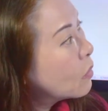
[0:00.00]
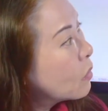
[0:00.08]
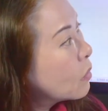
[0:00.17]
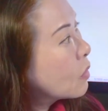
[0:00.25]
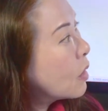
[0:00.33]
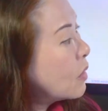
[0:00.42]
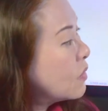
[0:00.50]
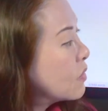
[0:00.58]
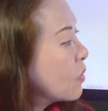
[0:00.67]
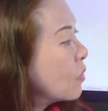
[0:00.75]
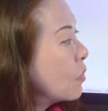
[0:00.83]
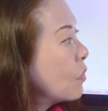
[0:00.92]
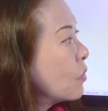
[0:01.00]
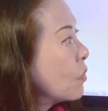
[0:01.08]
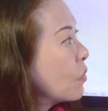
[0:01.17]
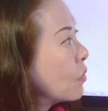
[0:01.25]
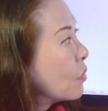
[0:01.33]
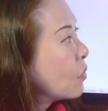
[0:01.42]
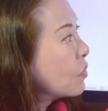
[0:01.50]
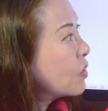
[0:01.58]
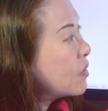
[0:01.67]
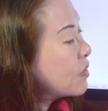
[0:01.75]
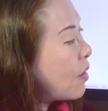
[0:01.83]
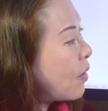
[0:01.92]
Okay, so
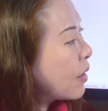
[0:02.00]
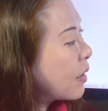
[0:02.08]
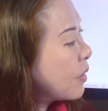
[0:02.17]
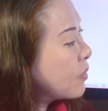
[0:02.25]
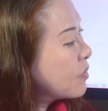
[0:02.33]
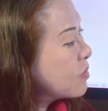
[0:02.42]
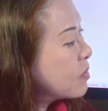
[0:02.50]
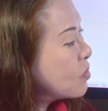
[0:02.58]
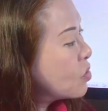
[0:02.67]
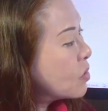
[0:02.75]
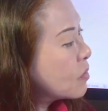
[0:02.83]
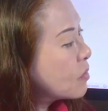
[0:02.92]
this is how I get this digit.